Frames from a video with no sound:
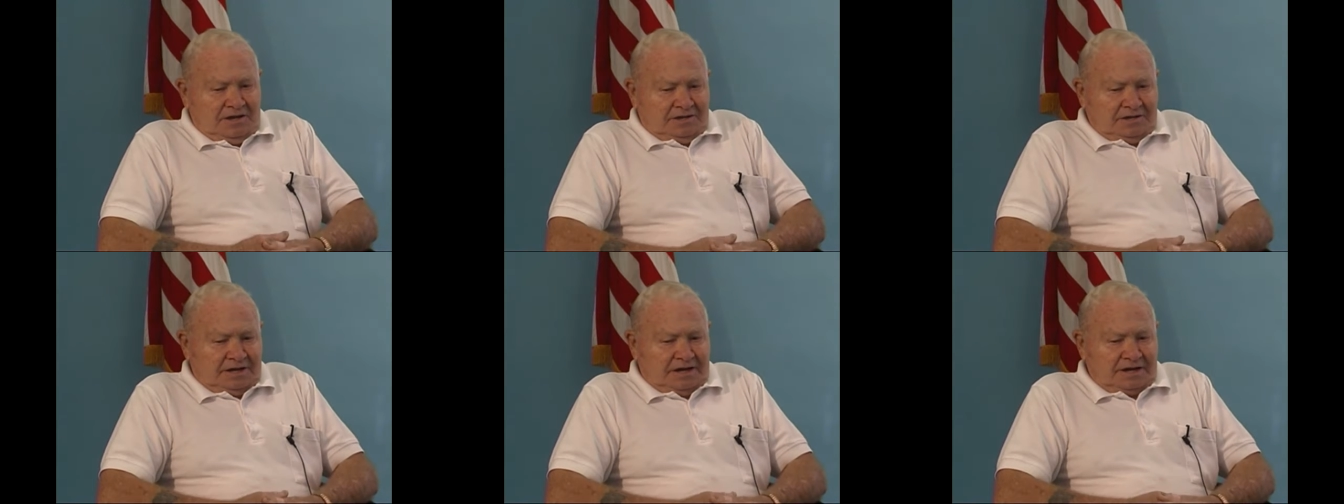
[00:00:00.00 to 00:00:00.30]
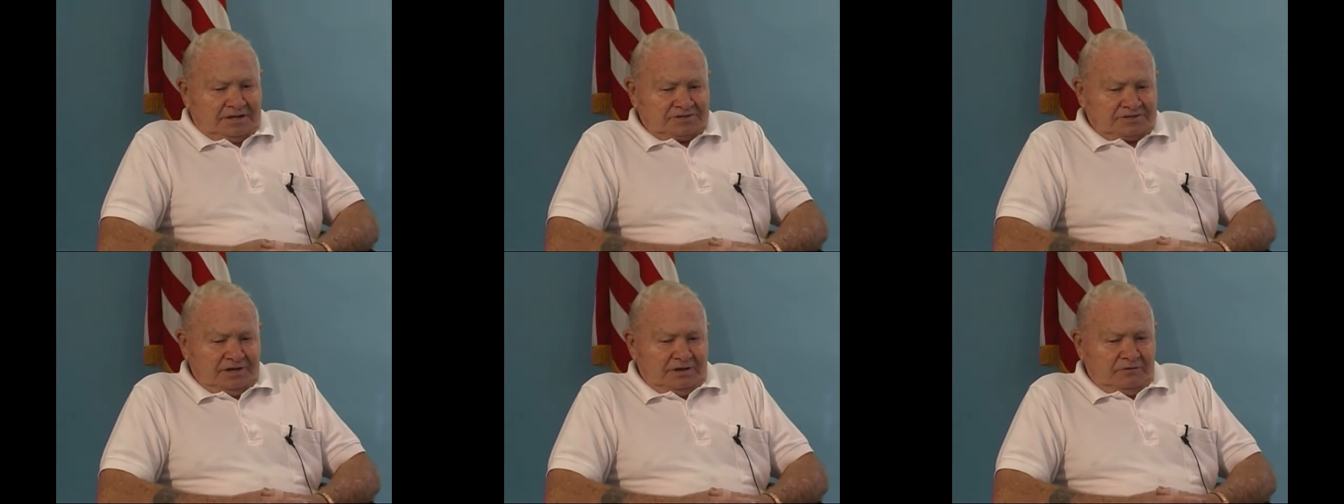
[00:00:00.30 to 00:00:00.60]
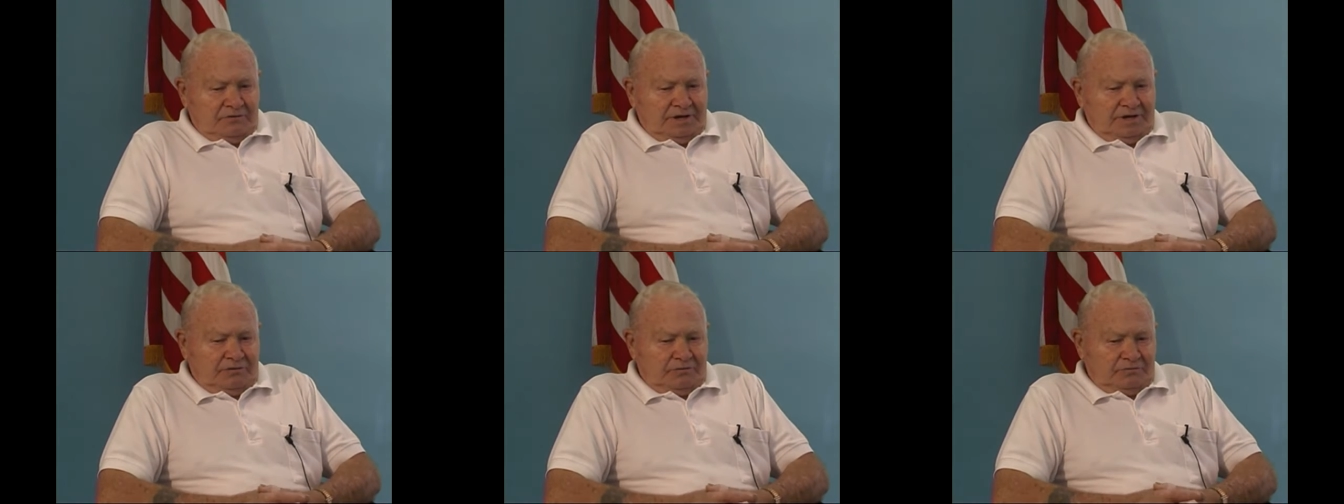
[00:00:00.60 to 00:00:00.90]
like I
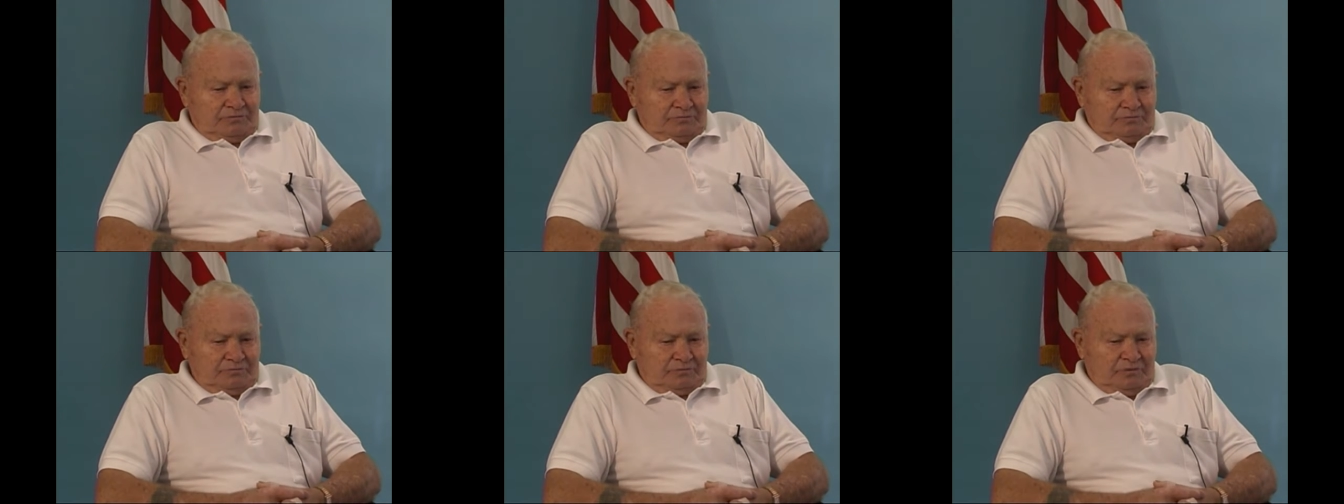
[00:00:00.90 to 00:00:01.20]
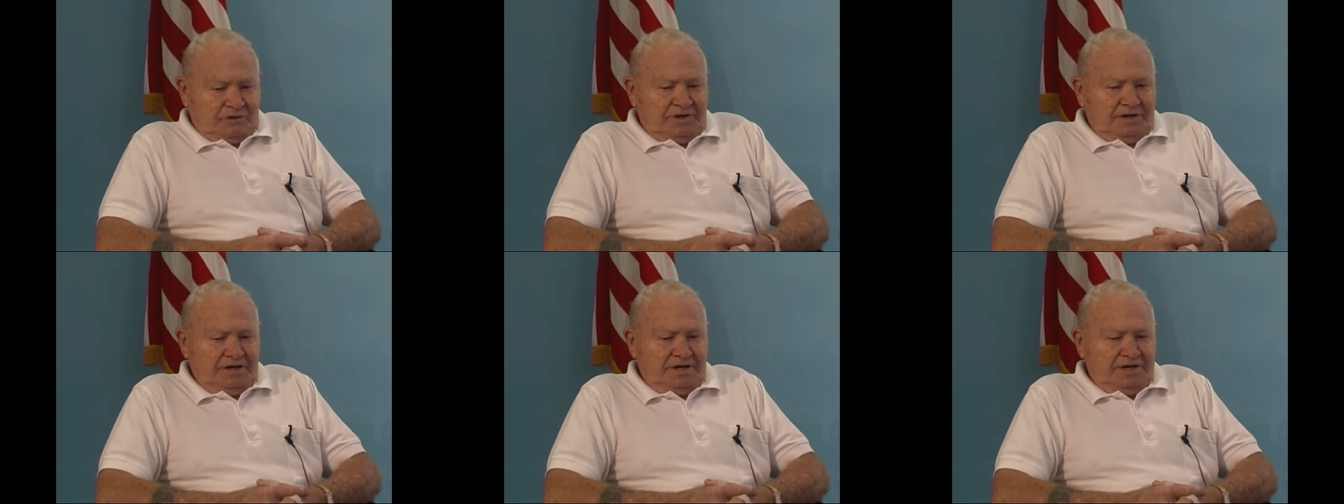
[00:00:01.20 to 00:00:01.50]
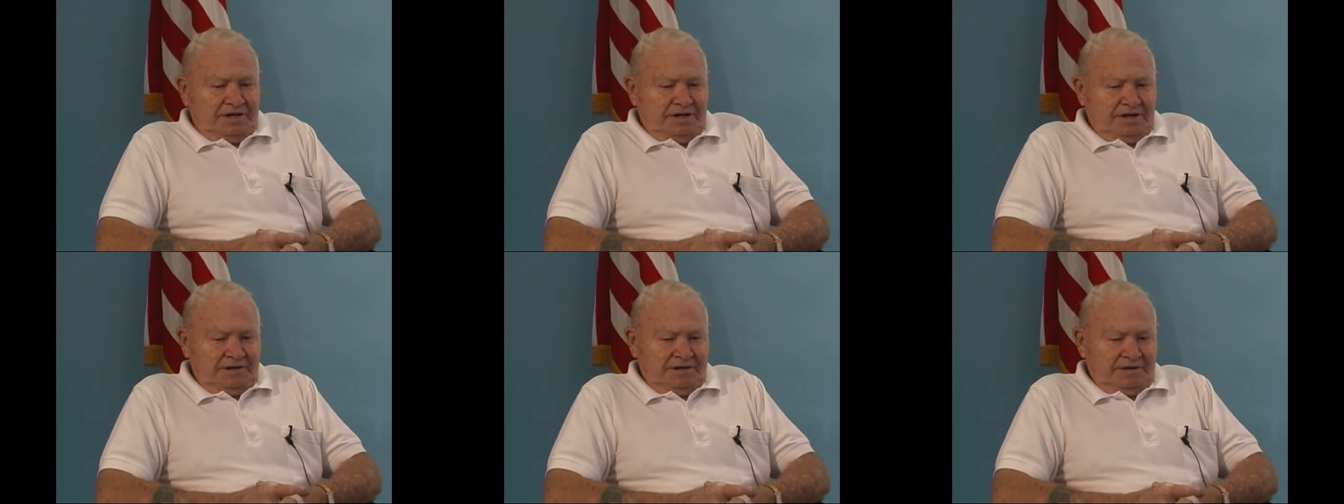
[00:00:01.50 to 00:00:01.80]
say, we,
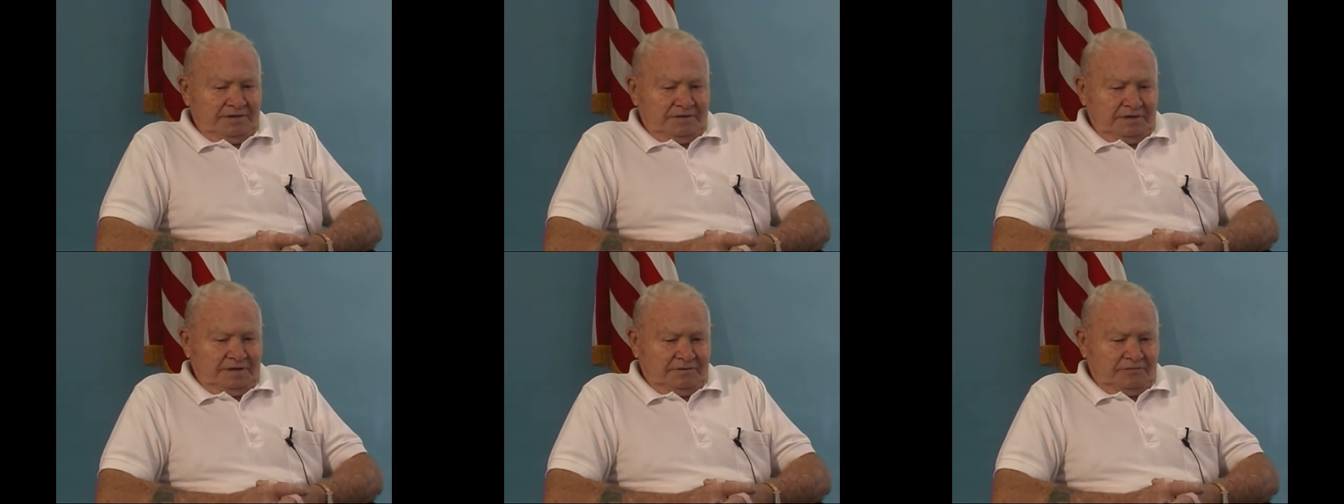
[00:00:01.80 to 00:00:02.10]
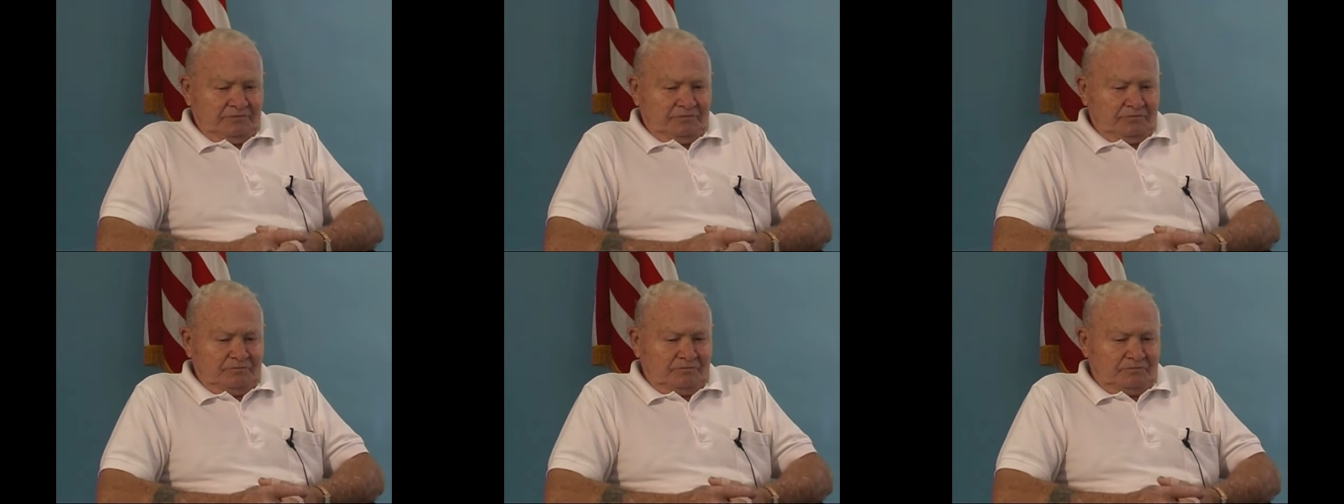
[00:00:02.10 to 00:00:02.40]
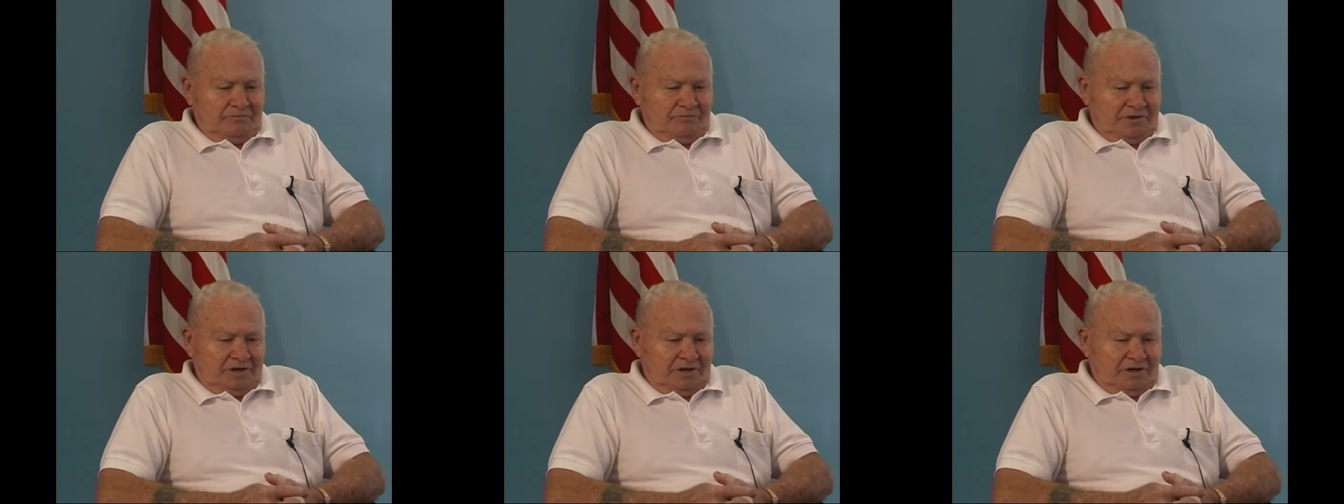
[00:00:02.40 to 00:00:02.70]
we
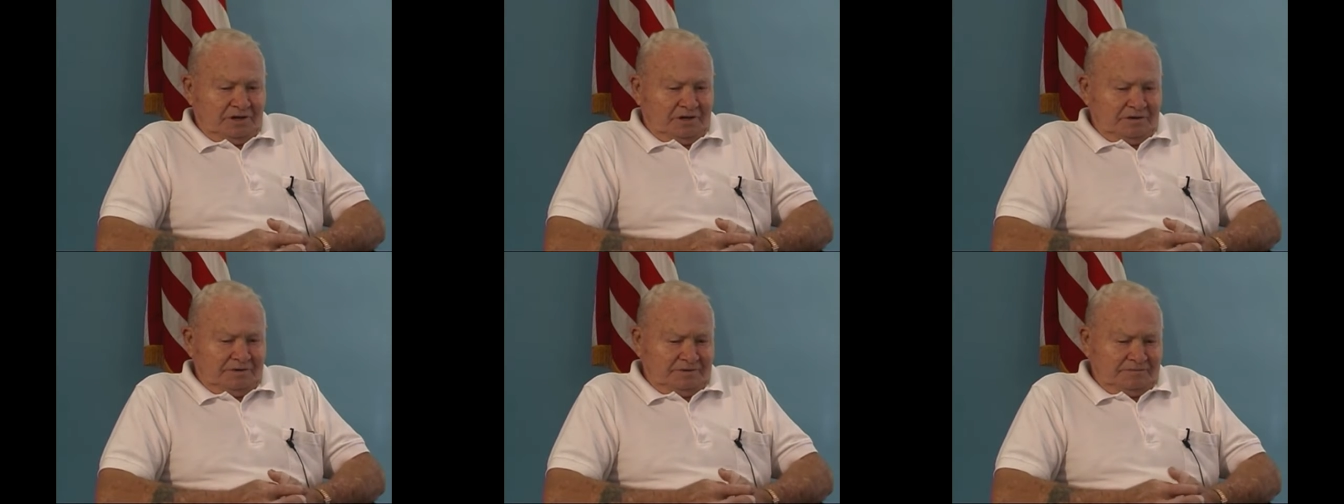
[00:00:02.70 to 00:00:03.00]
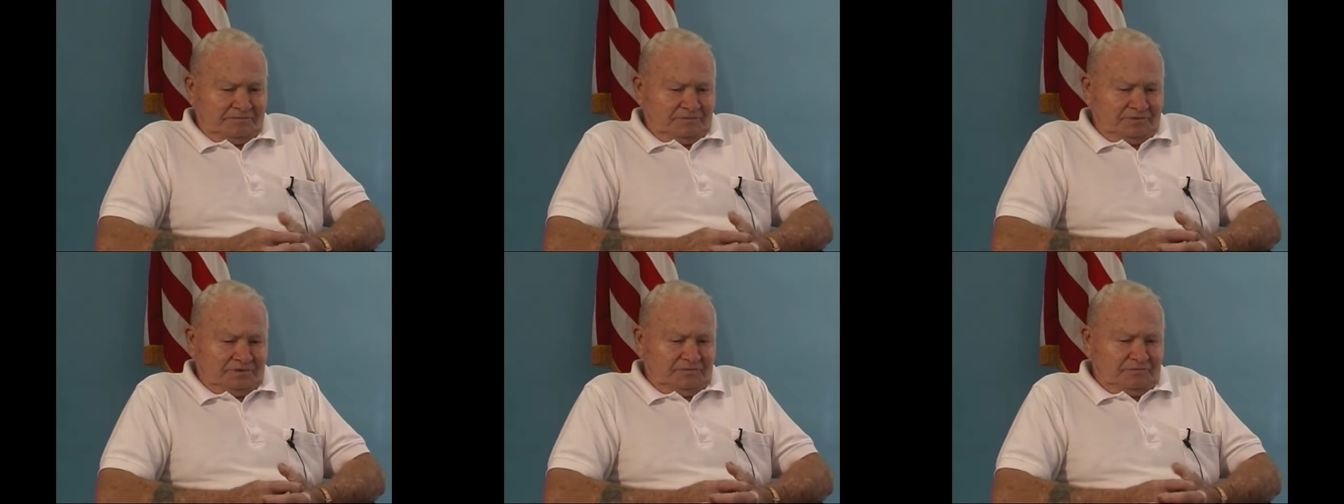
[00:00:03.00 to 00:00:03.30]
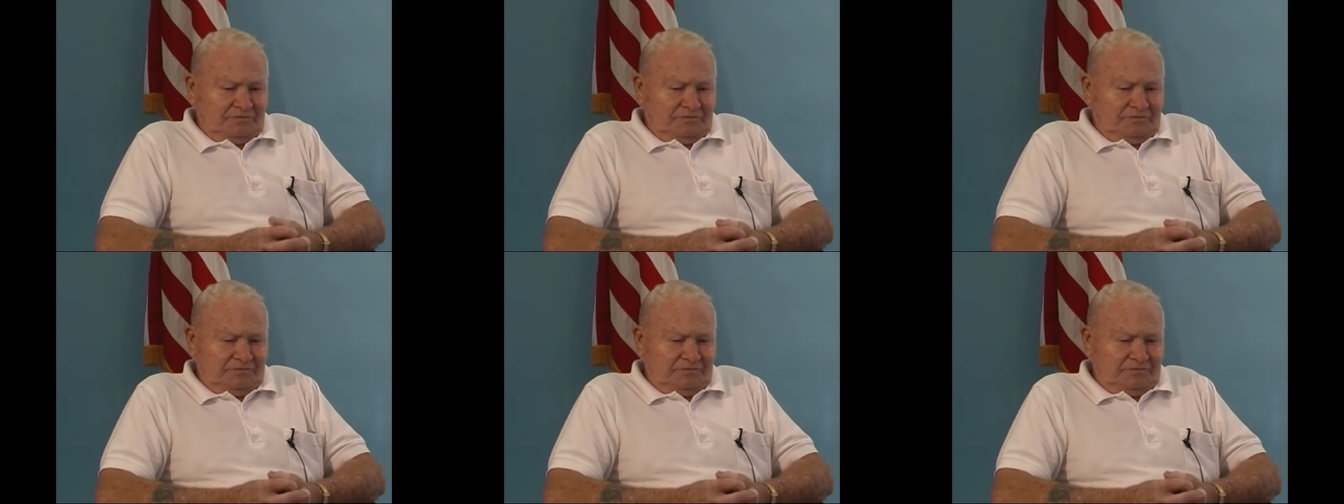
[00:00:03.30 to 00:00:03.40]
um,